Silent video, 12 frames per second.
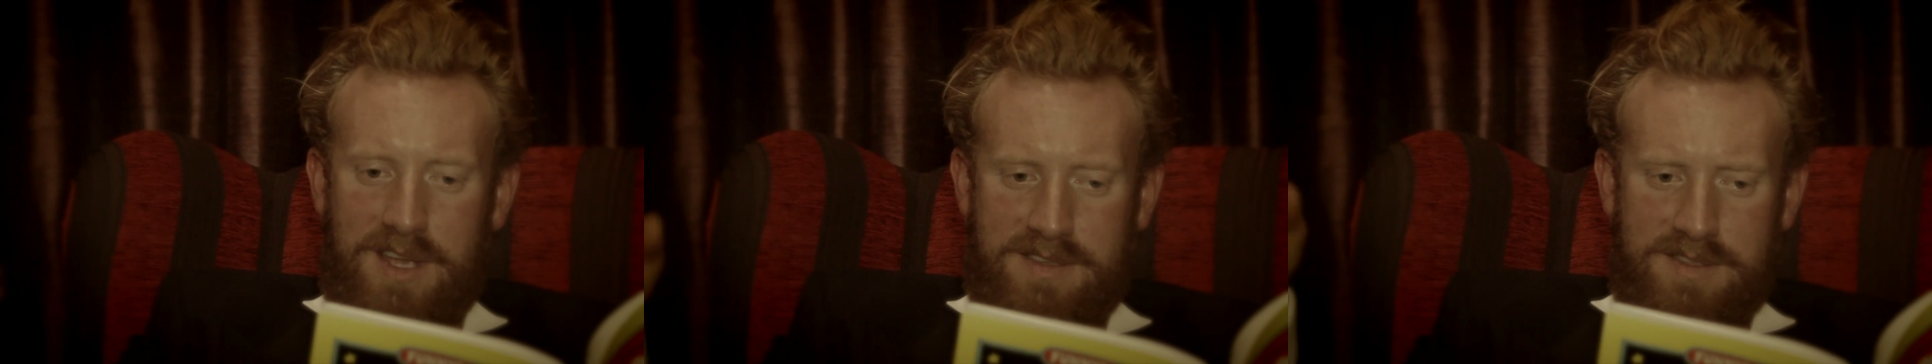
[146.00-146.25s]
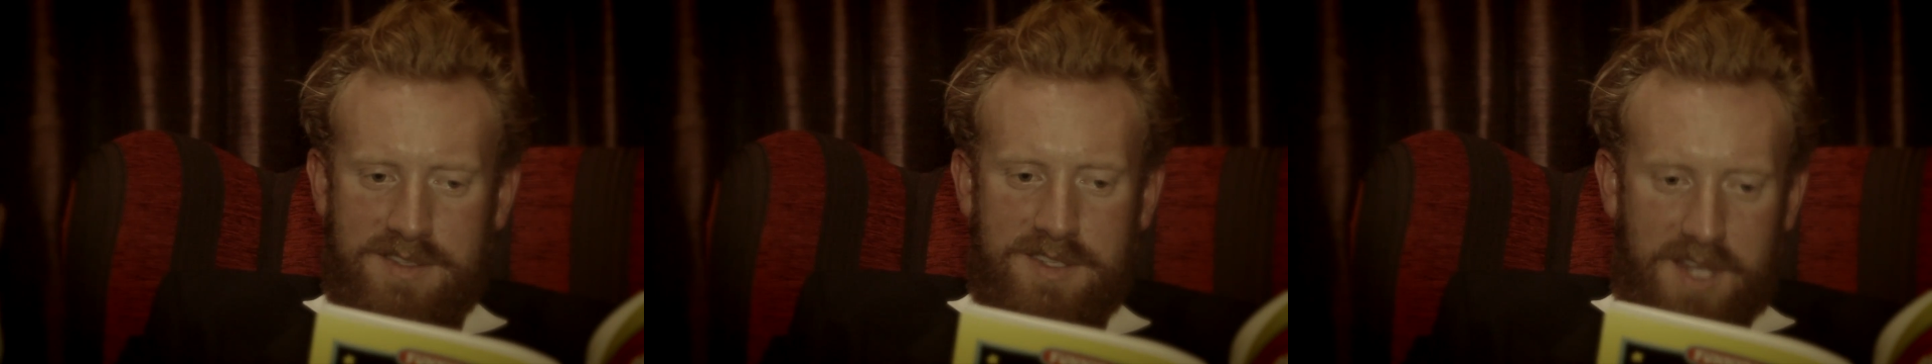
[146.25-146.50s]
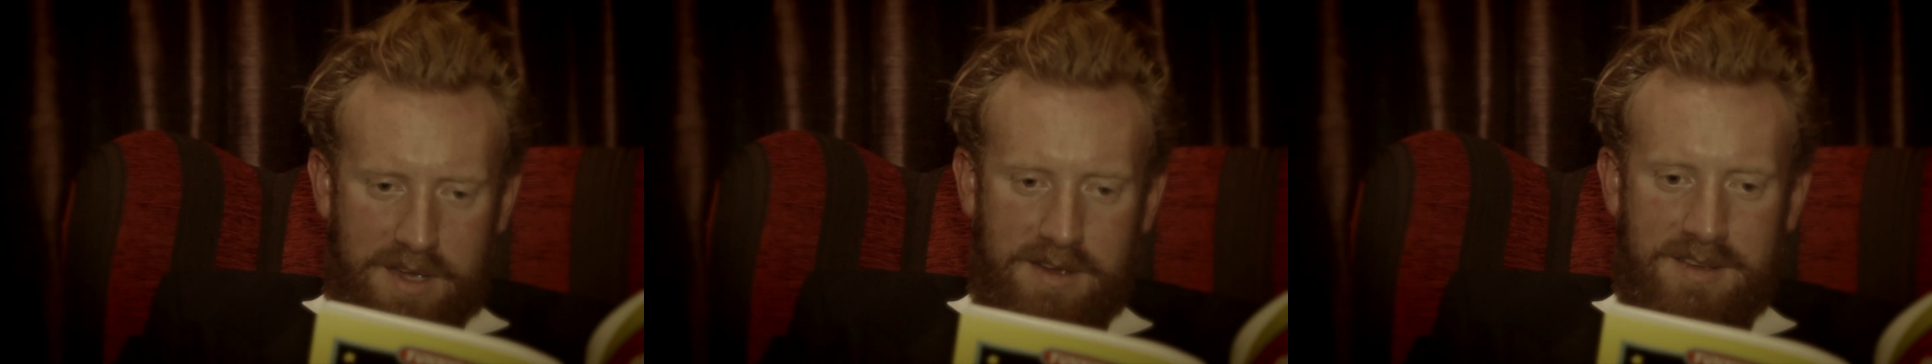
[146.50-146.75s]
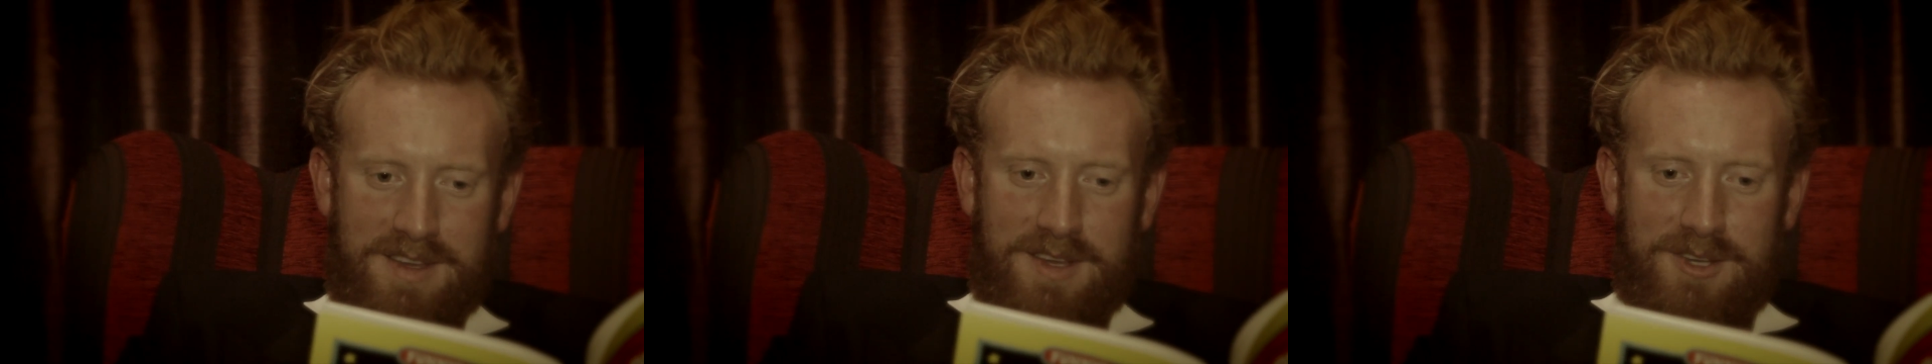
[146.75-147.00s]
chased the
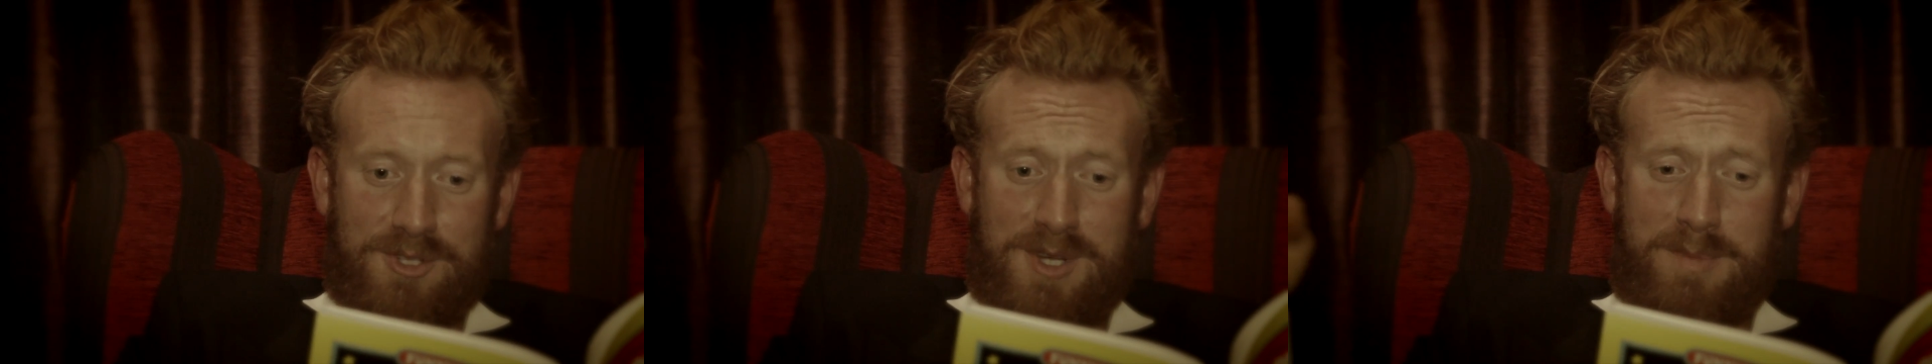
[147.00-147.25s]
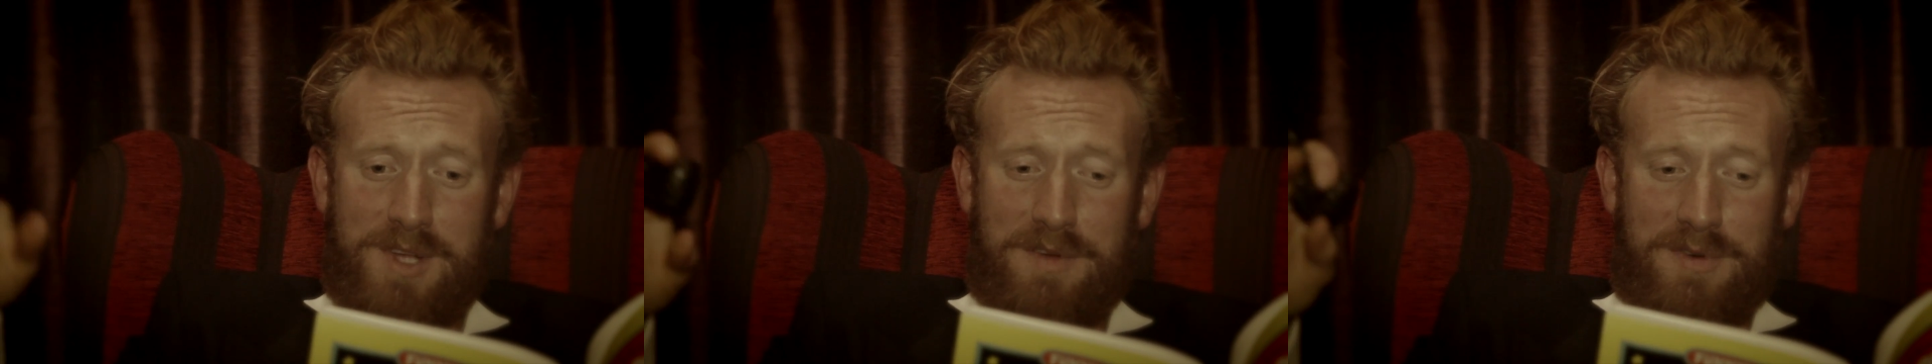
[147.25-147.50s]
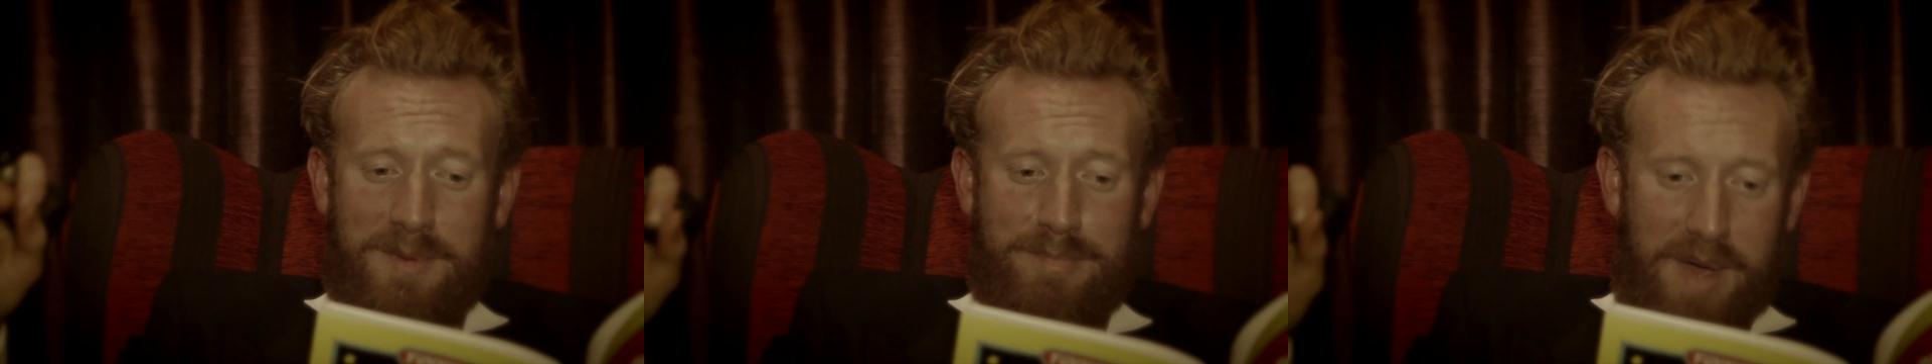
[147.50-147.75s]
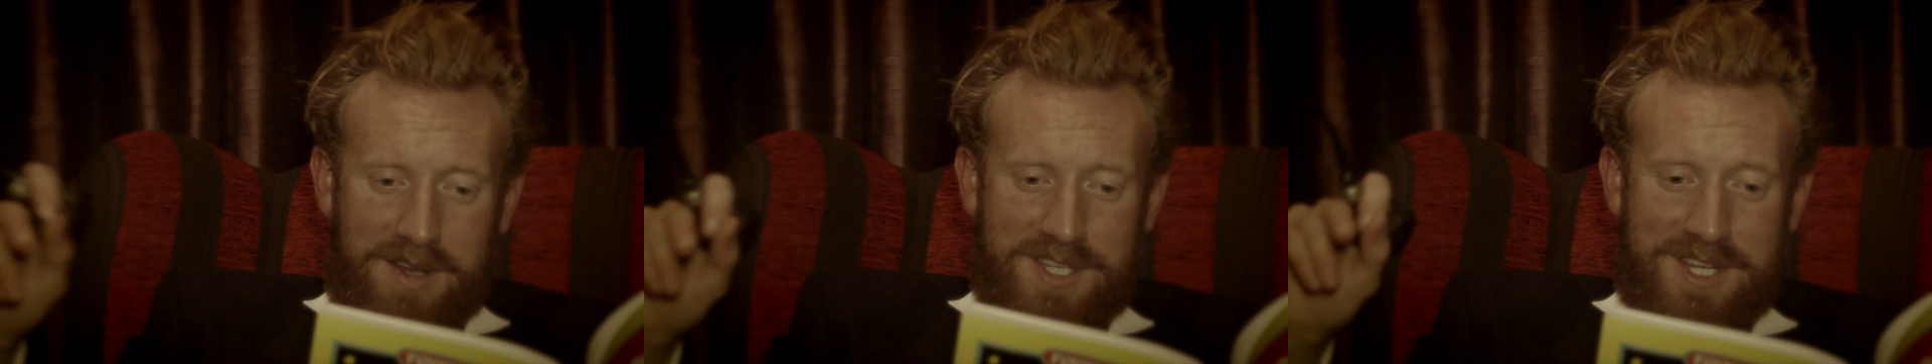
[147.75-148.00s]
stick, tripped over a
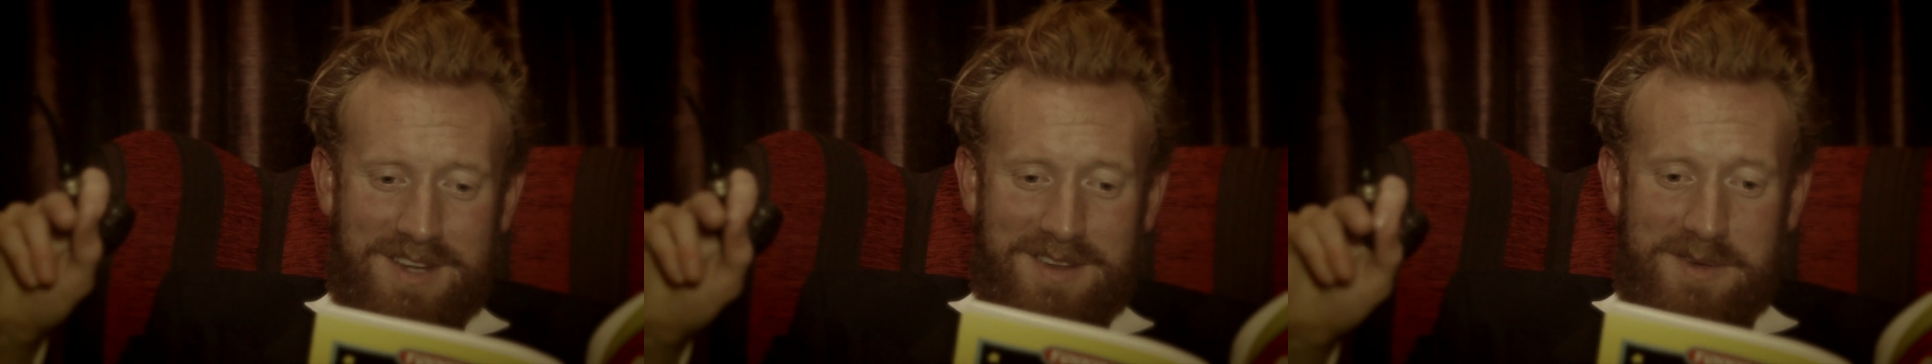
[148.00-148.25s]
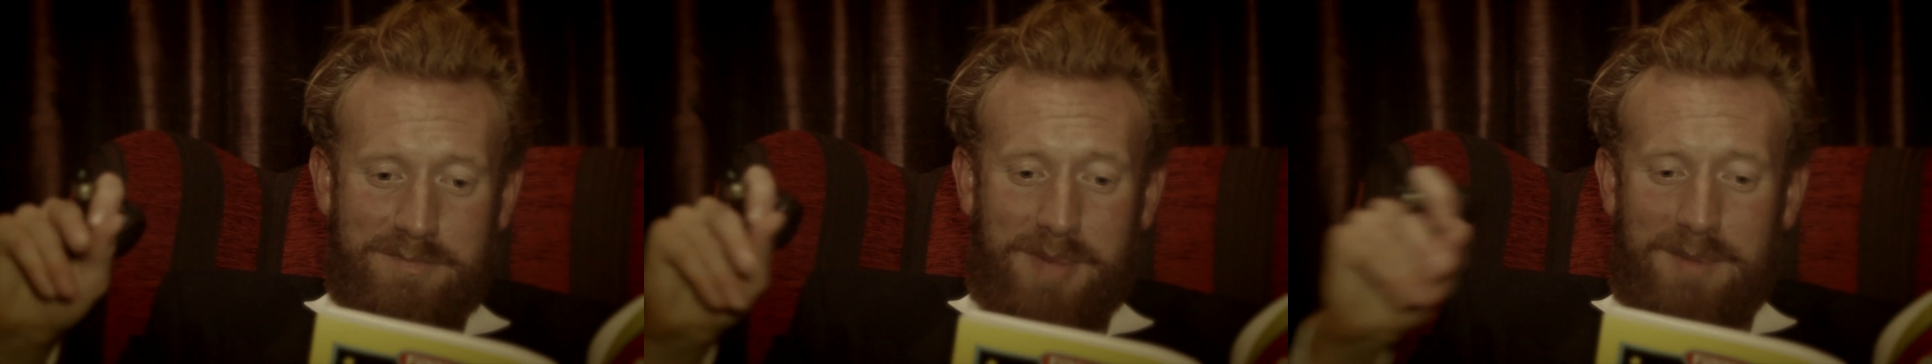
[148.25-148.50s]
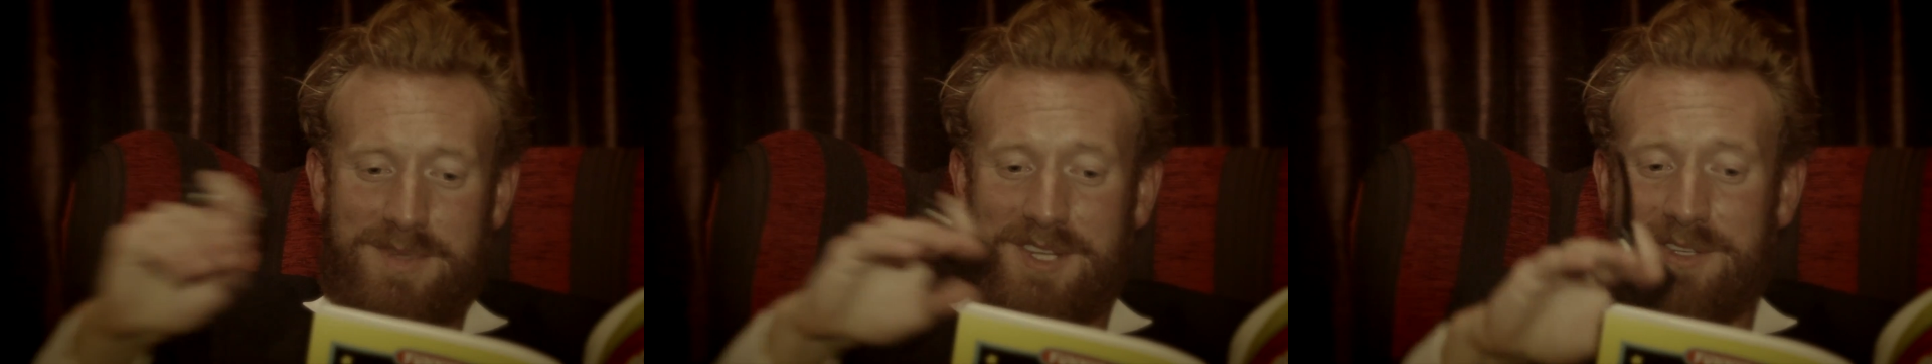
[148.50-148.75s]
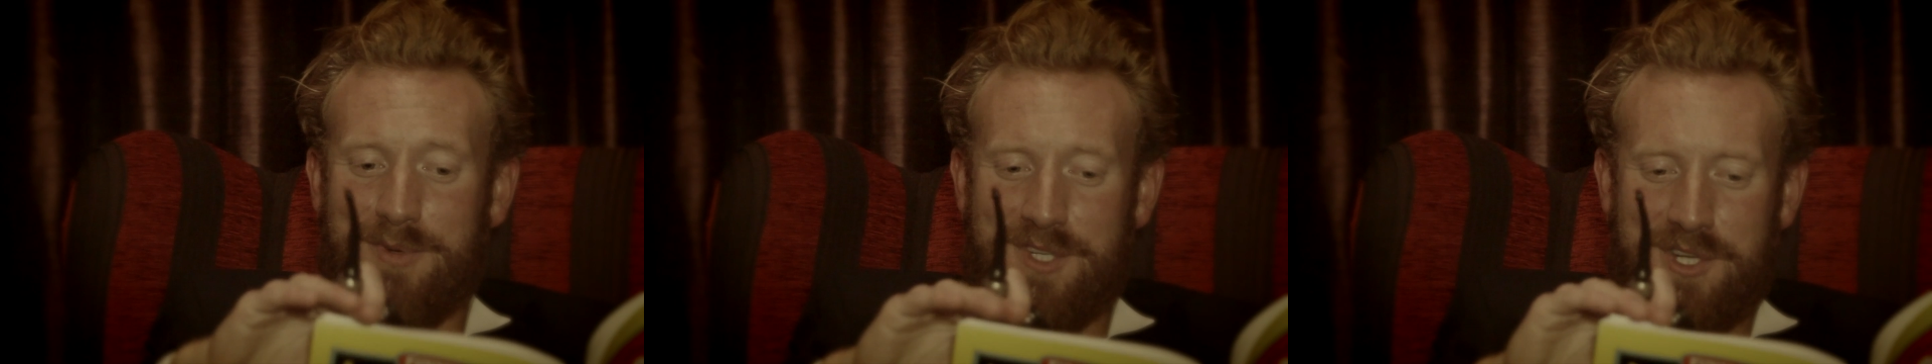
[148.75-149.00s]
bench, bumped
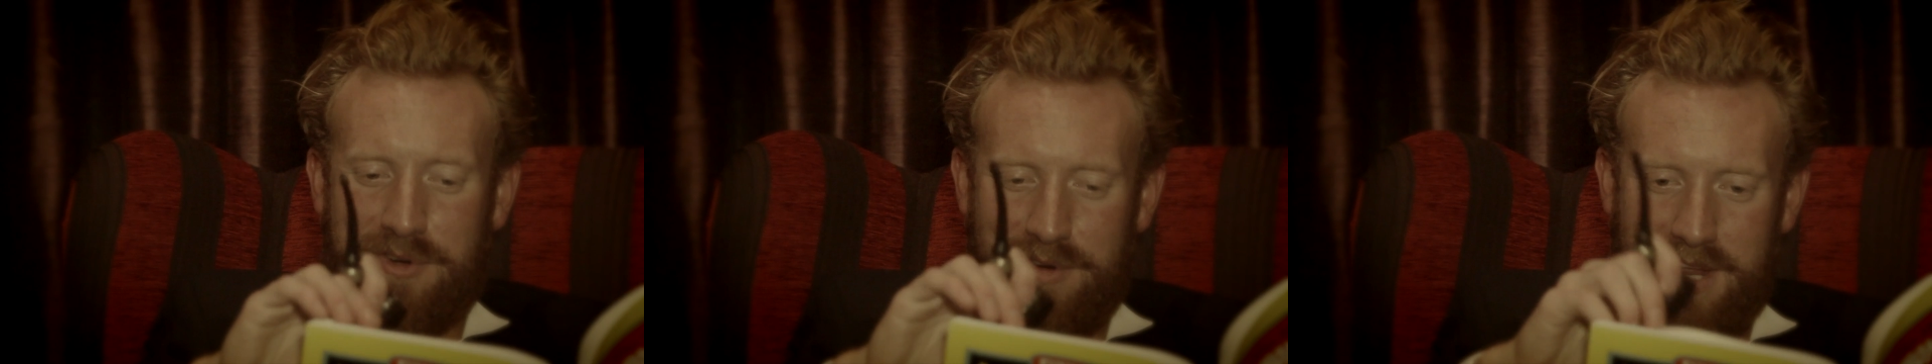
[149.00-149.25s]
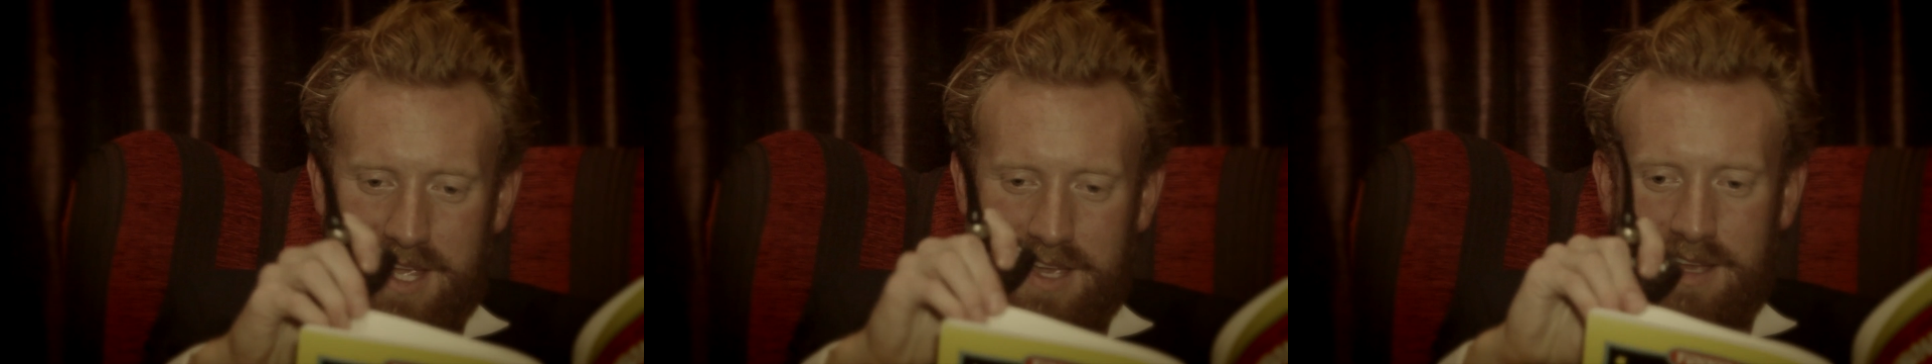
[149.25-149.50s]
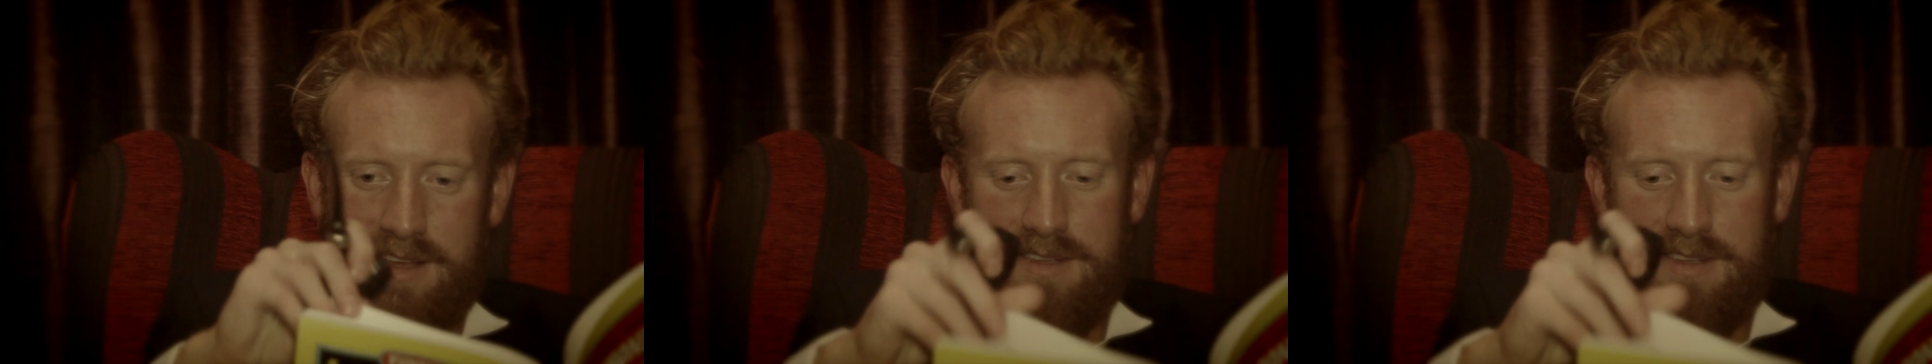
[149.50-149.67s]
into a tree,